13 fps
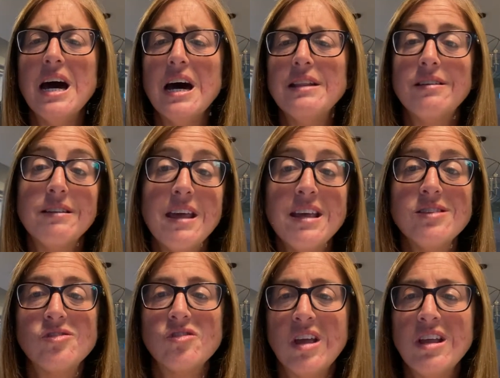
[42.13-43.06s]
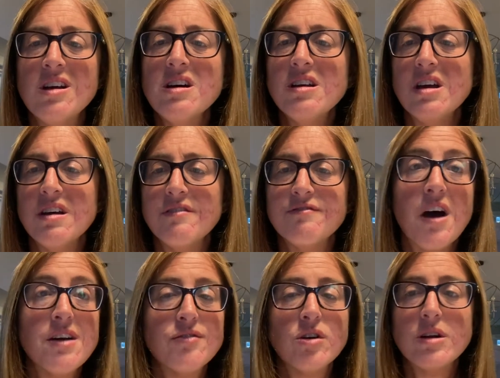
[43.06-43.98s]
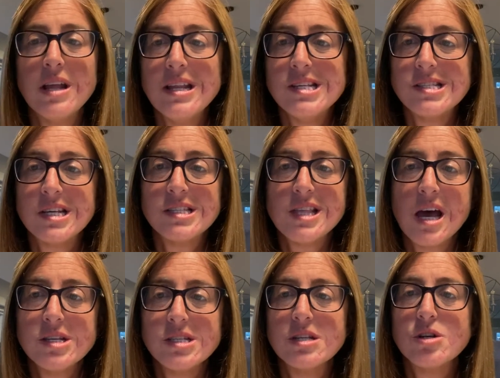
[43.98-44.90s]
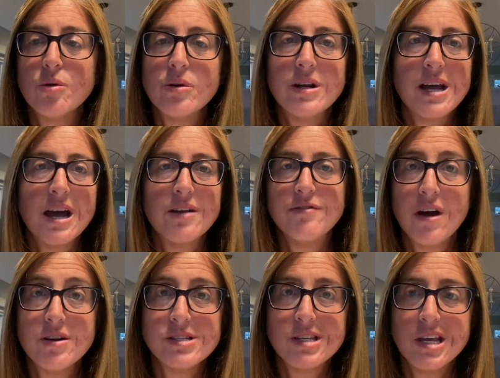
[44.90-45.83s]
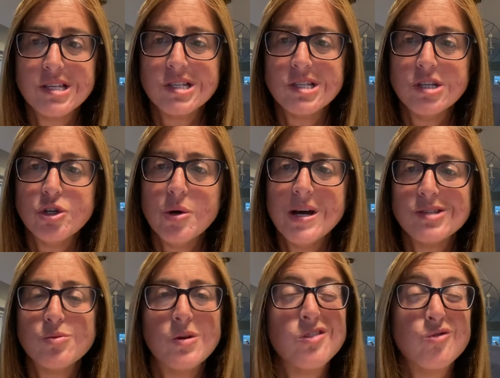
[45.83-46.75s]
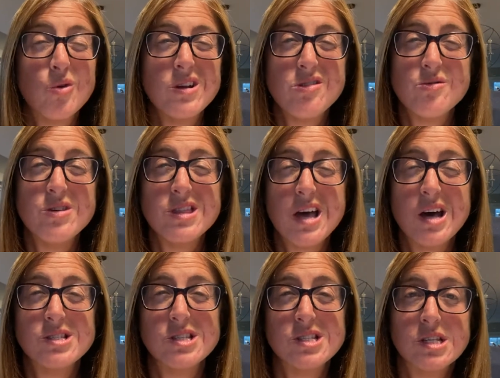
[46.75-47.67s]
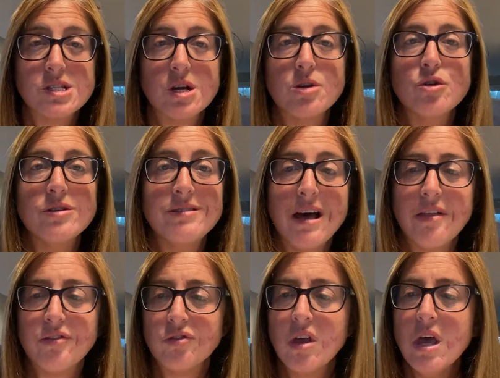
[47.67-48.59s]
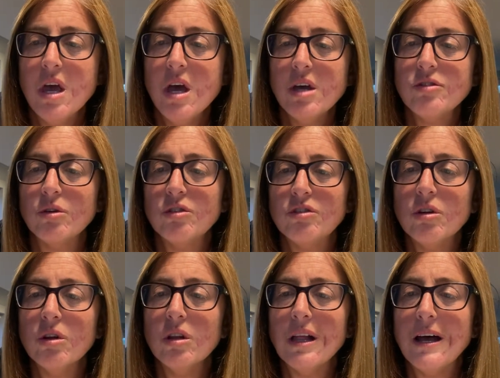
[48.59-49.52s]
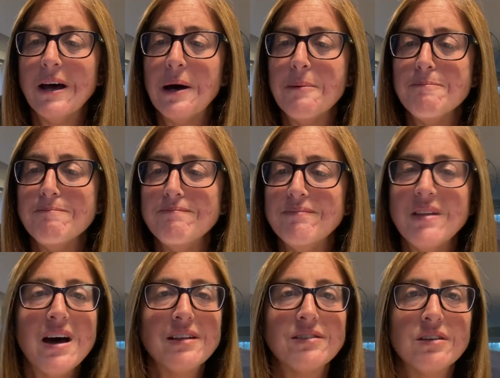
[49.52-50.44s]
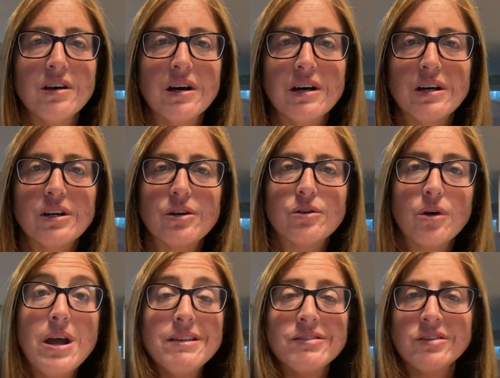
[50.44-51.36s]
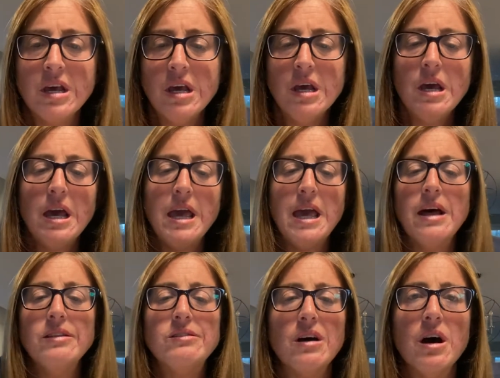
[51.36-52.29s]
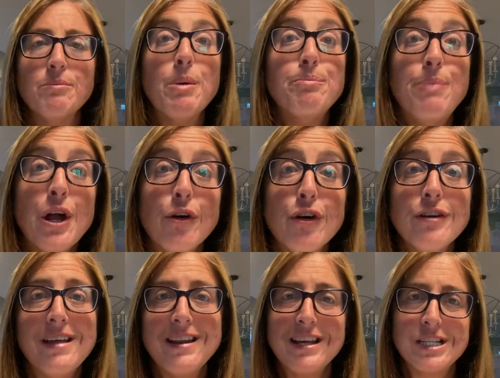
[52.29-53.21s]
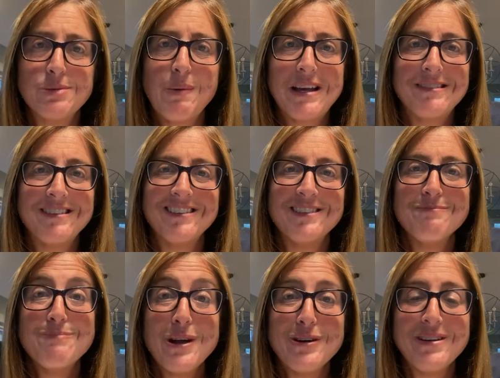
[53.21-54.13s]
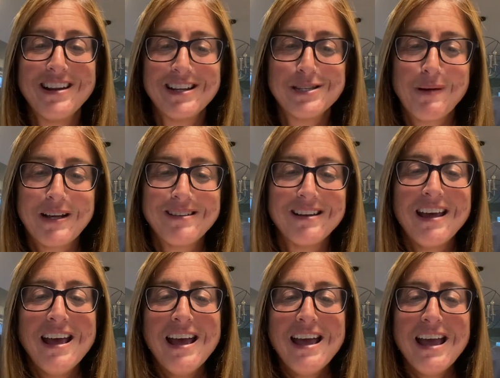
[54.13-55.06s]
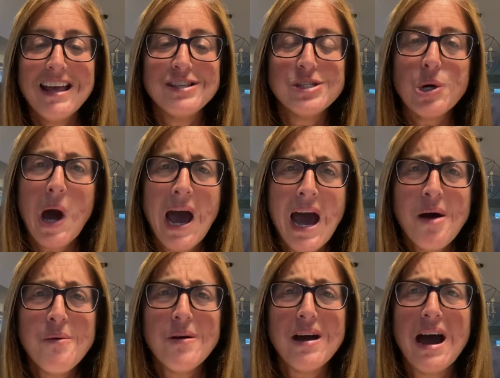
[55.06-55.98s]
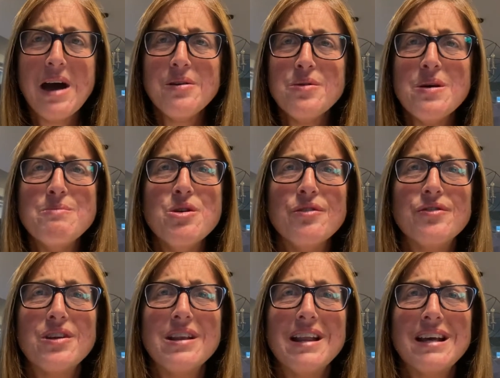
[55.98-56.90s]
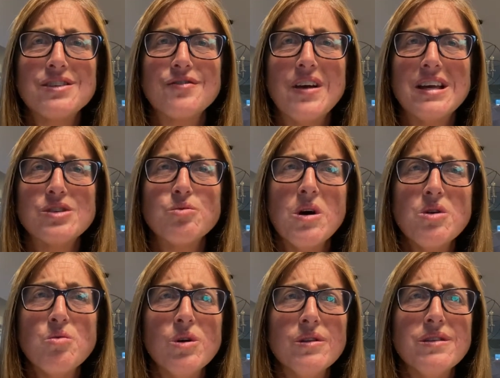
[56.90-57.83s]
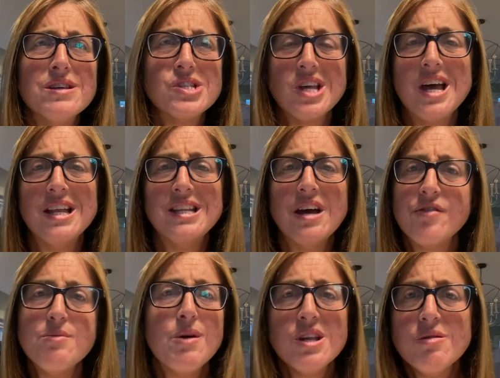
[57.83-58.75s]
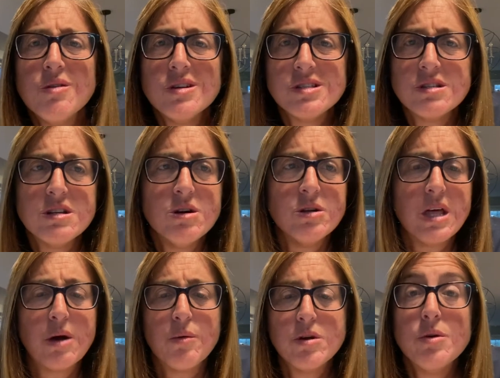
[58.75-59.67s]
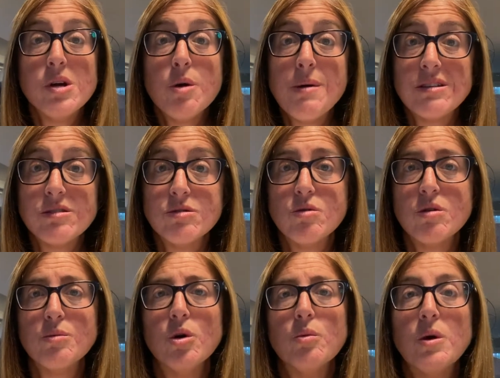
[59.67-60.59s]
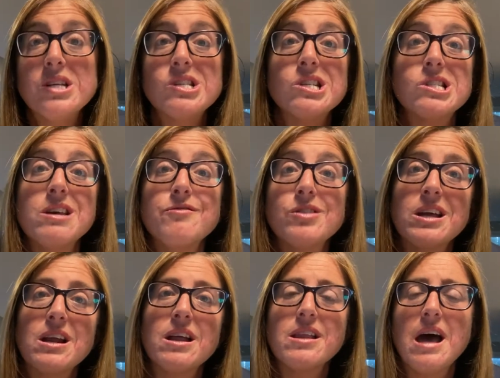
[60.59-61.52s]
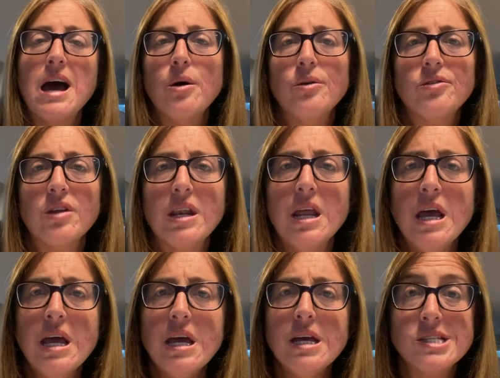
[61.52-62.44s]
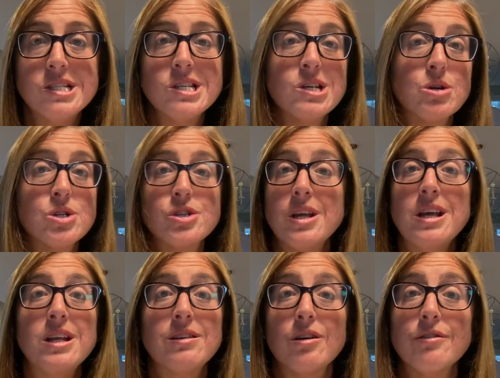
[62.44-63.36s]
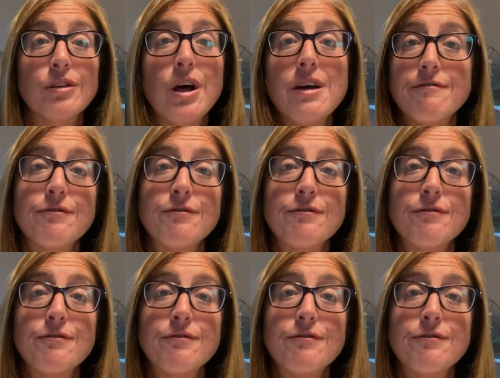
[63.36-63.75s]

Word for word: today's data, 586,000 coronavirus cases in the U.S. with 23,600 deaths. So still um, not uh, great, and uh, but better than expected, better than expected. And so how how do we move to the next phase? When will this end? Everybody wants to know that. When do we go back to normal? When is it safe to get out of the house? And is this our state of life